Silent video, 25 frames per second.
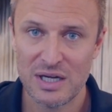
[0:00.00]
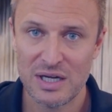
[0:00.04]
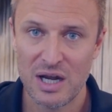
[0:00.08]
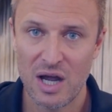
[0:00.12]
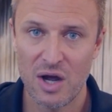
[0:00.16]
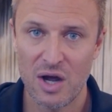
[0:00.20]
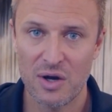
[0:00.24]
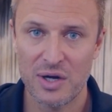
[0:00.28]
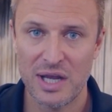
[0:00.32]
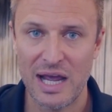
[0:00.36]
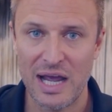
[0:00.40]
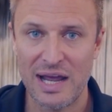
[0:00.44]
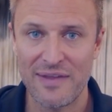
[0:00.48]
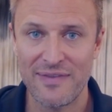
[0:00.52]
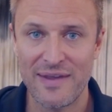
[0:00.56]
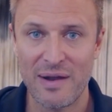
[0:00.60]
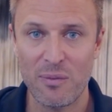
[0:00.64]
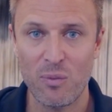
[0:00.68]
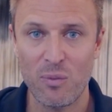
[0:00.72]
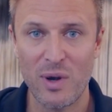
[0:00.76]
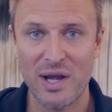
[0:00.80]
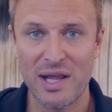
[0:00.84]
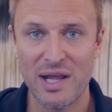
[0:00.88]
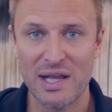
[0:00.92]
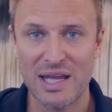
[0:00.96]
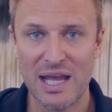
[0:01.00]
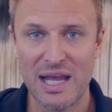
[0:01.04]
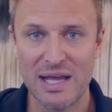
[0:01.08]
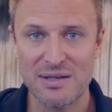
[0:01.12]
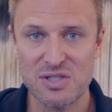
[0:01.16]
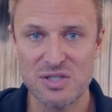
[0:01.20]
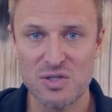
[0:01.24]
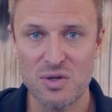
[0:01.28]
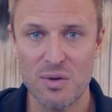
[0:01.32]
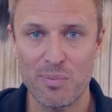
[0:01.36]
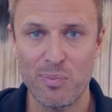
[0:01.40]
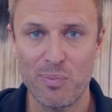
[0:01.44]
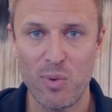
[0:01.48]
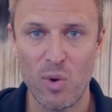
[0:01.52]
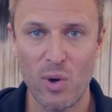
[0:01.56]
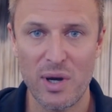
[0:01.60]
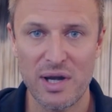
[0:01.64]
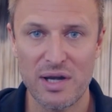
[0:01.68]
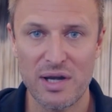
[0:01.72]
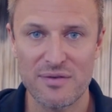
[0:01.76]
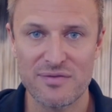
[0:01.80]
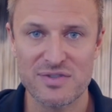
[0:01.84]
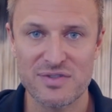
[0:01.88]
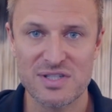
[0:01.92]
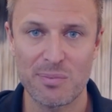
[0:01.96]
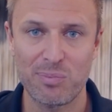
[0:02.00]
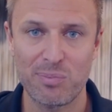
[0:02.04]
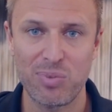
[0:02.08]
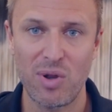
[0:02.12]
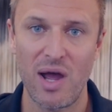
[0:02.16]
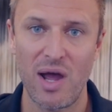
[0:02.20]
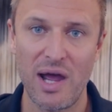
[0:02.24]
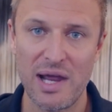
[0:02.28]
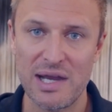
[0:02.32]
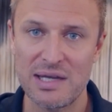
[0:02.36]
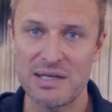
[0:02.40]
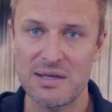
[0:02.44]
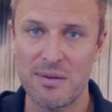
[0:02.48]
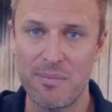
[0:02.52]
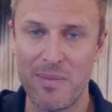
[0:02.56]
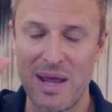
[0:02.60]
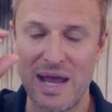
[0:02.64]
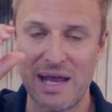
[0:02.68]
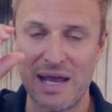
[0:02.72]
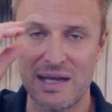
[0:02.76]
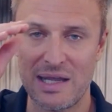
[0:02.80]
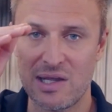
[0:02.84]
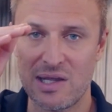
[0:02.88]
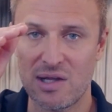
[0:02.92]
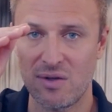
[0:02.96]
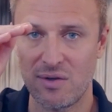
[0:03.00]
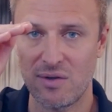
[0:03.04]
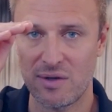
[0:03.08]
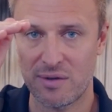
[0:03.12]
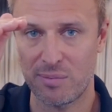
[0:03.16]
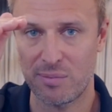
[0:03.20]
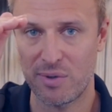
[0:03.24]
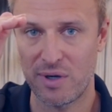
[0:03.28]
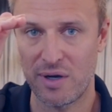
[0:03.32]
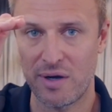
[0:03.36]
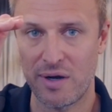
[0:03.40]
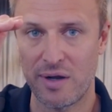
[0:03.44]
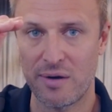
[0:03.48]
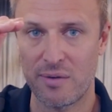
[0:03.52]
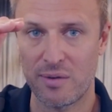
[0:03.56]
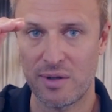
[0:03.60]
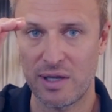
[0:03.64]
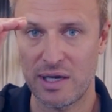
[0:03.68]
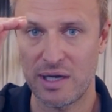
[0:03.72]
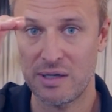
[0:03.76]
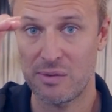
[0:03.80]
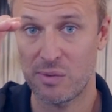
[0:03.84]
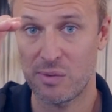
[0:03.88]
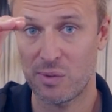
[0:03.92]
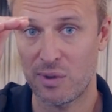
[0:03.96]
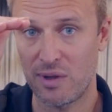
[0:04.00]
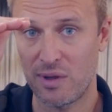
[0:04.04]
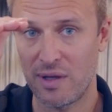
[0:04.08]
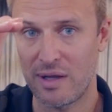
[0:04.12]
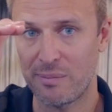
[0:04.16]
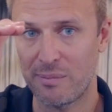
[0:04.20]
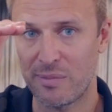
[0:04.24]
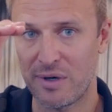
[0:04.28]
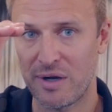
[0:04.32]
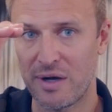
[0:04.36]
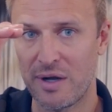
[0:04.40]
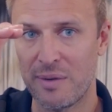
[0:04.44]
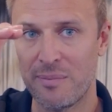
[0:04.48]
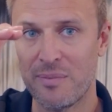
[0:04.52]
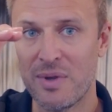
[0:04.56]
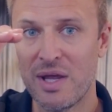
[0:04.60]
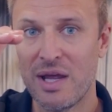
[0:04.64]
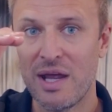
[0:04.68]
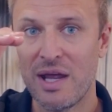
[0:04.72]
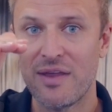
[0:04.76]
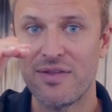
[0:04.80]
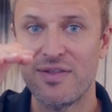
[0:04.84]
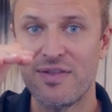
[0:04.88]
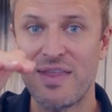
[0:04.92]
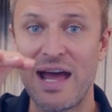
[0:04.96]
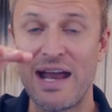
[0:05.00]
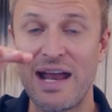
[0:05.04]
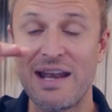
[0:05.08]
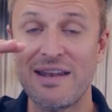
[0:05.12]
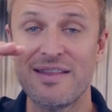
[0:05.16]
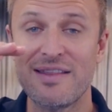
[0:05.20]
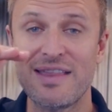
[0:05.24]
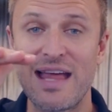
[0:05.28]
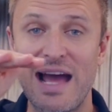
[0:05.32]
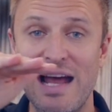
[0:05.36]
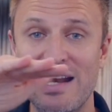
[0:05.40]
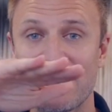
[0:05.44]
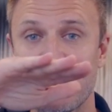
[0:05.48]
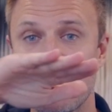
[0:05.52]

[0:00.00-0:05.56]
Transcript: Okay. And then when it gets to a point of supply and demand equilibrium, then that